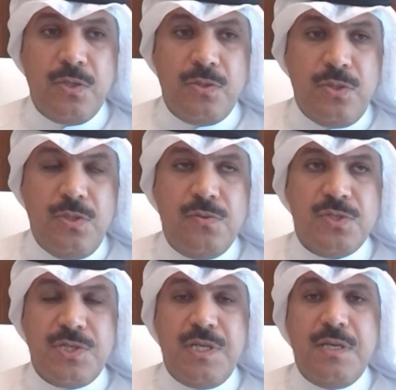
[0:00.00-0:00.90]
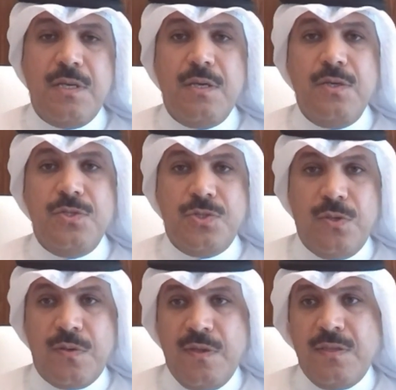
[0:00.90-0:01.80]
continuously
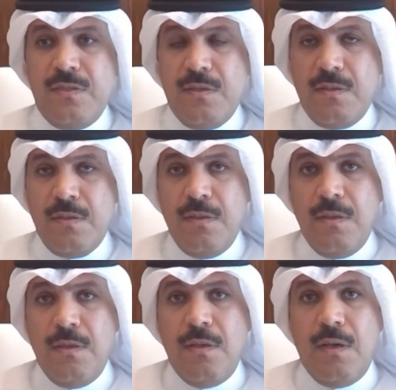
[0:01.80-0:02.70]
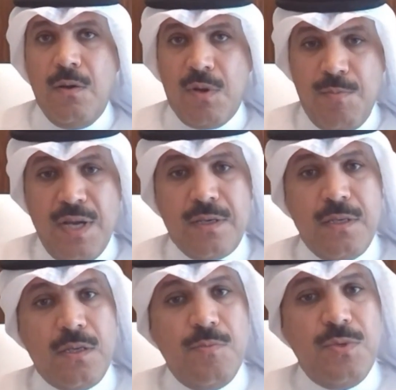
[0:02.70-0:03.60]
ensure that uh, our
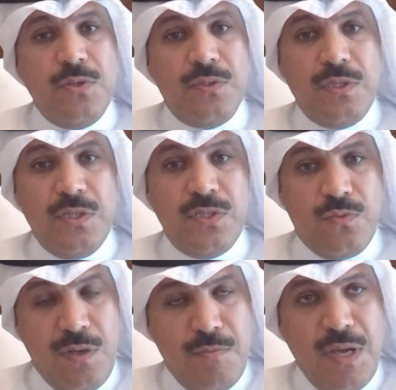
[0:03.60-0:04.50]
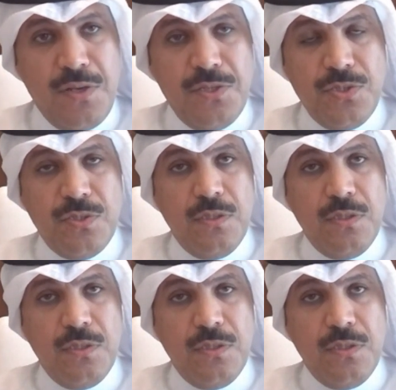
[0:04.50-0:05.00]
banking community is well managed.